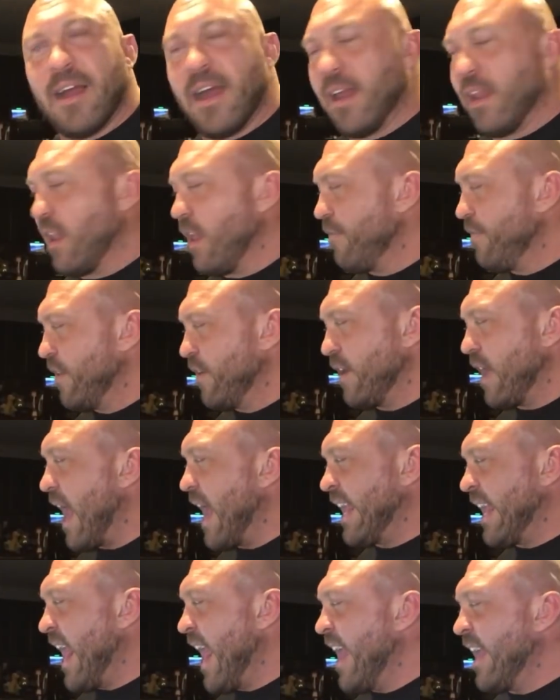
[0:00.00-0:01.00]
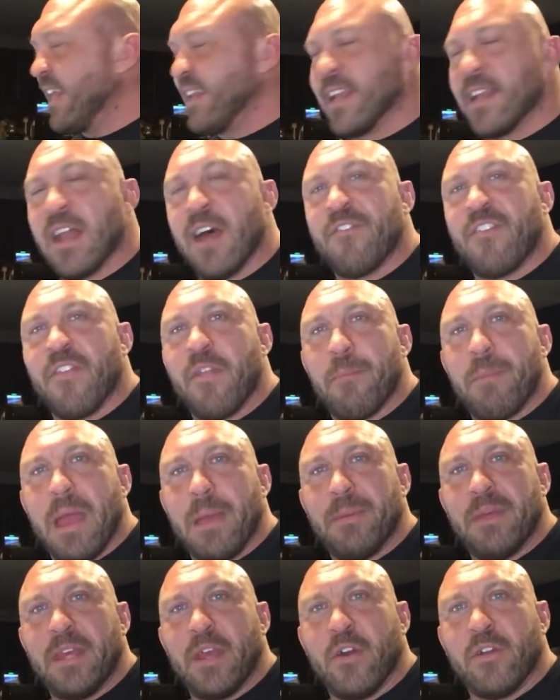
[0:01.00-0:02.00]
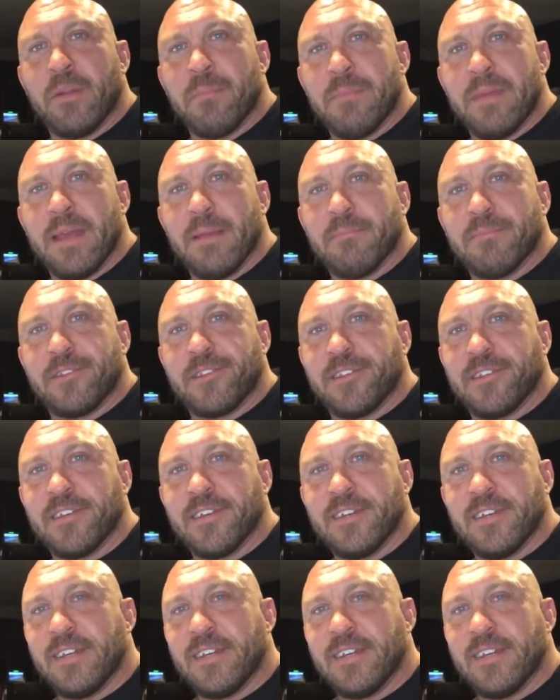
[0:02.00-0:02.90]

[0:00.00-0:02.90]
I can't get enough of the Baby Yoda memes.